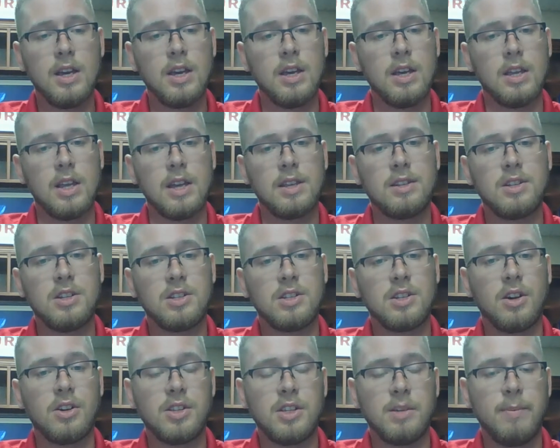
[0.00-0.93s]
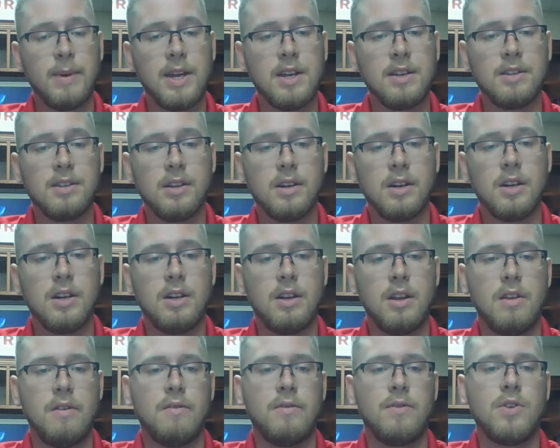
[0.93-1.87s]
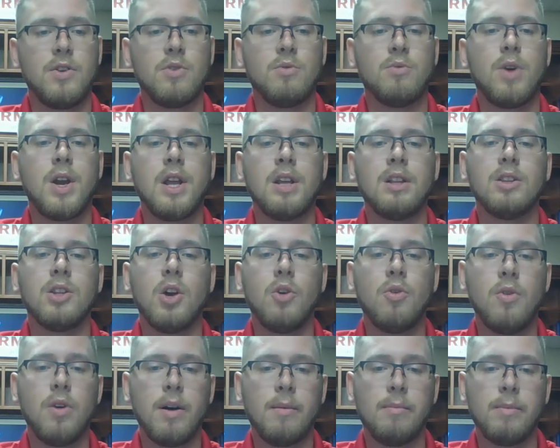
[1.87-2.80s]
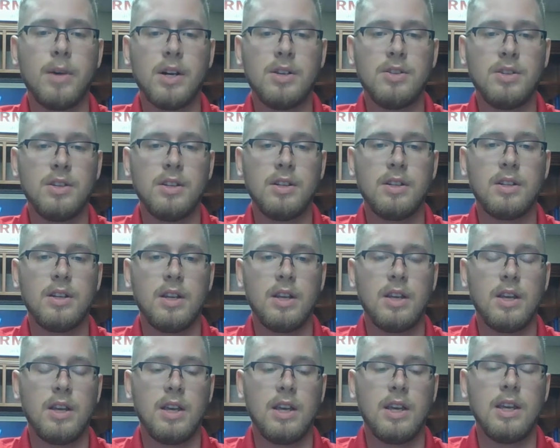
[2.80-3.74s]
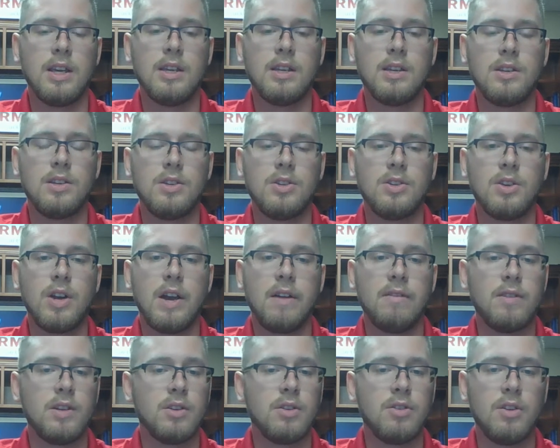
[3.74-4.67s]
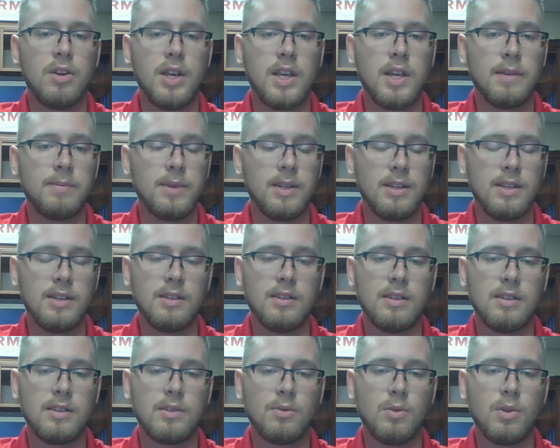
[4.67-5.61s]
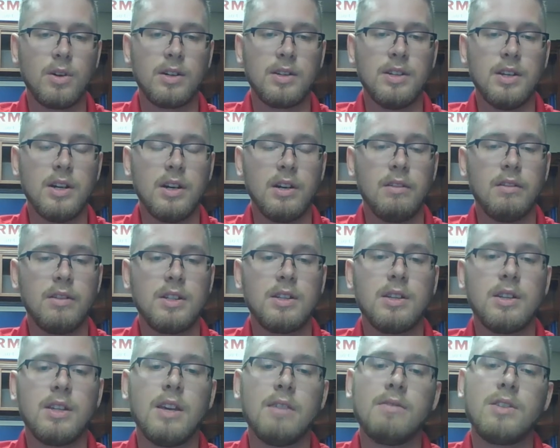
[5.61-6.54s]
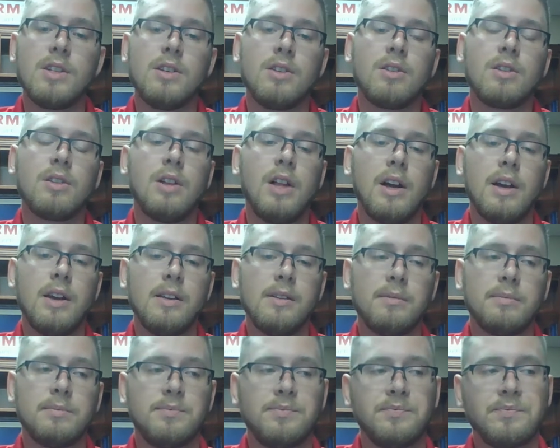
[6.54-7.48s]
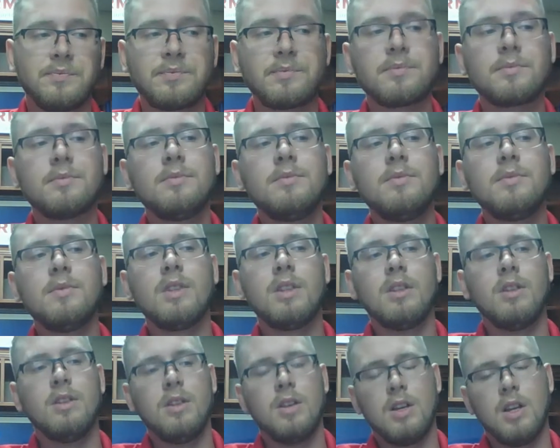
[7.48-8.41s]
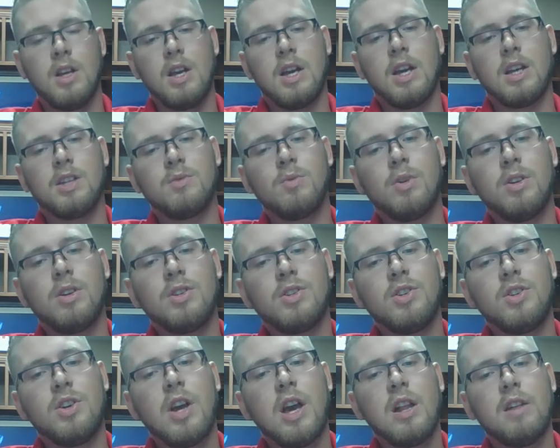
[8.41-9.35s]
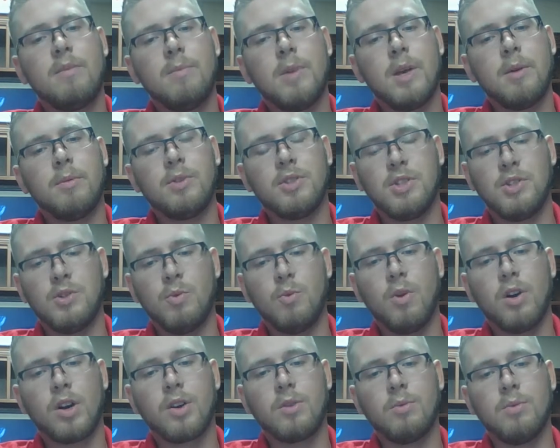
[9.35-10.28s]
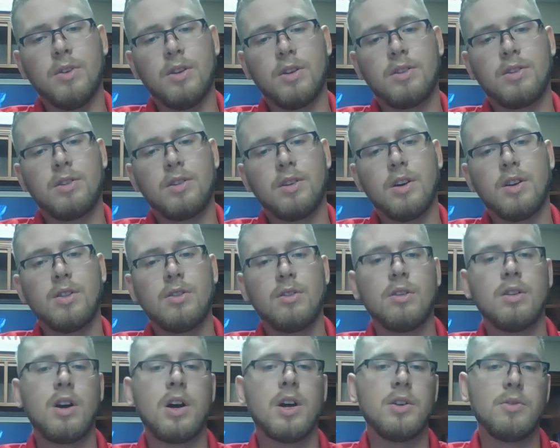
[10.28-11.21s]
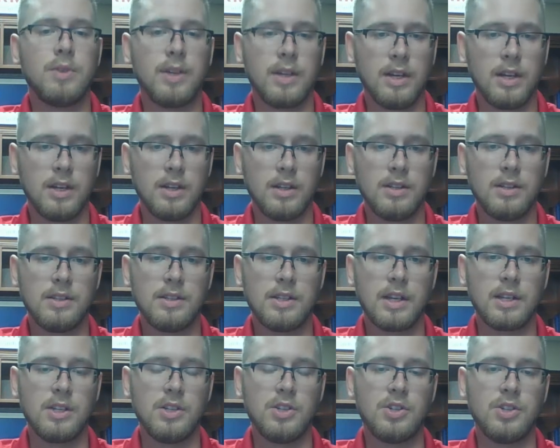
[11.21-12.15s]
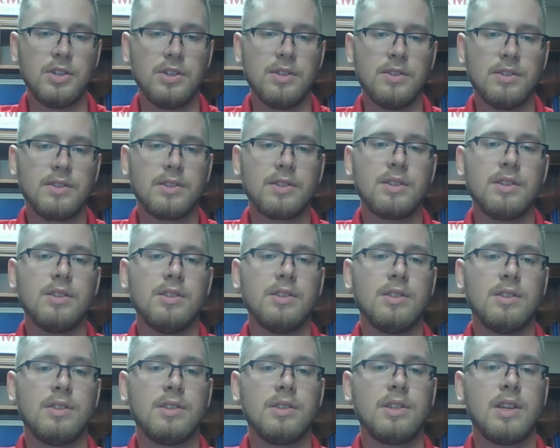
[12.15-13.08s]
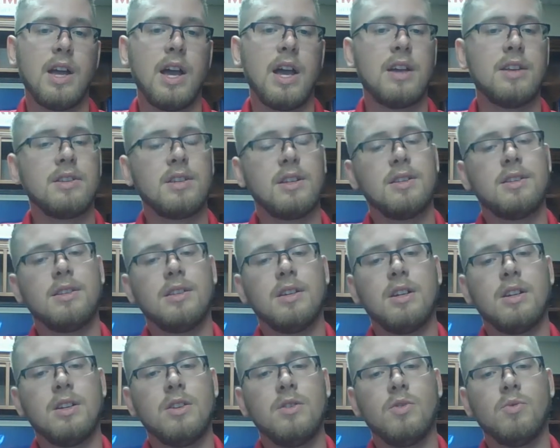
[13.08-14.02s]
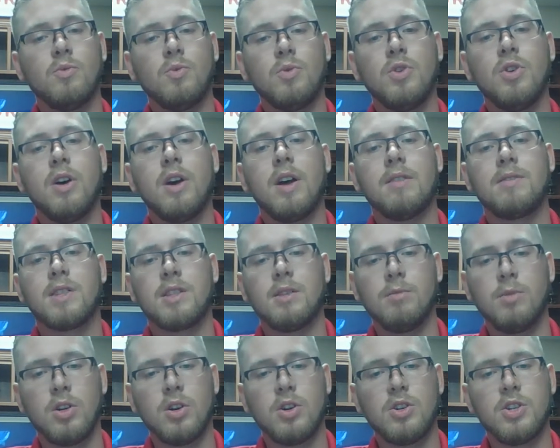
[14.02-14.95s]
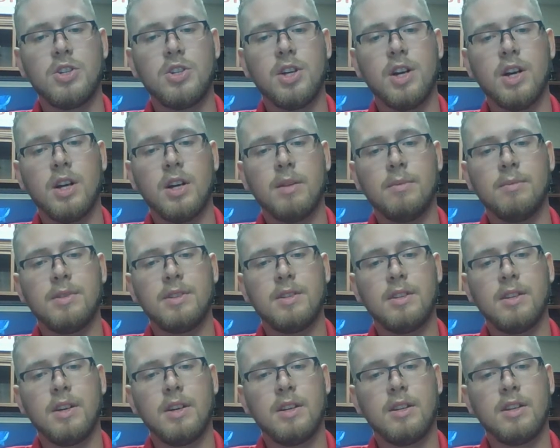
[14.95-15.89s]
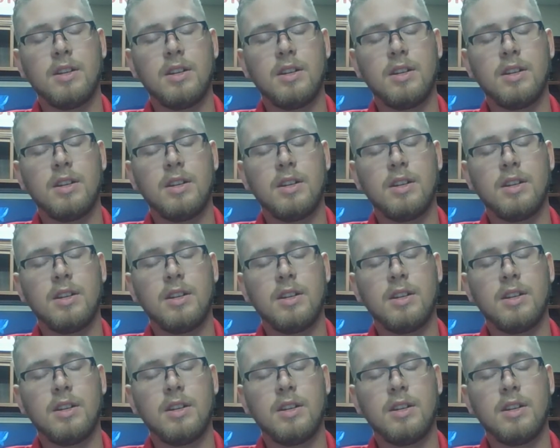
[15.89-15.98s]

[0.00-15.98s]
That just all depends on if you're running low on budget and you're having to hurry up and get this work done to give to your client. as well as you gotta be able to work with other AutoCAD technicians, because as I said, you'll have some large jobs that